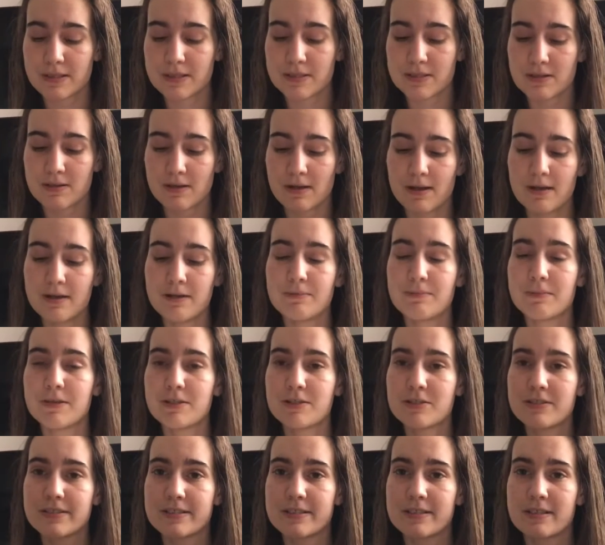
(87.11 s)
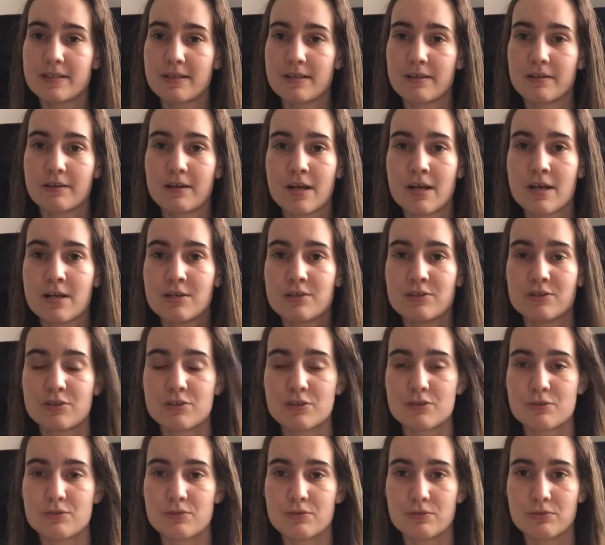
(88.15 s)
so I am interested
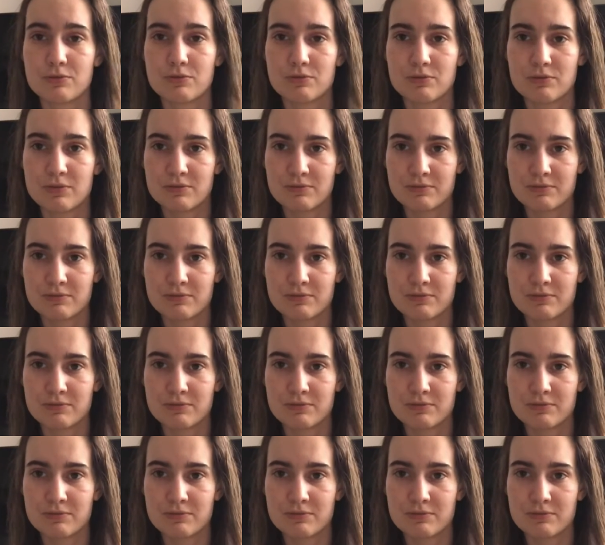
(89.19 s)
to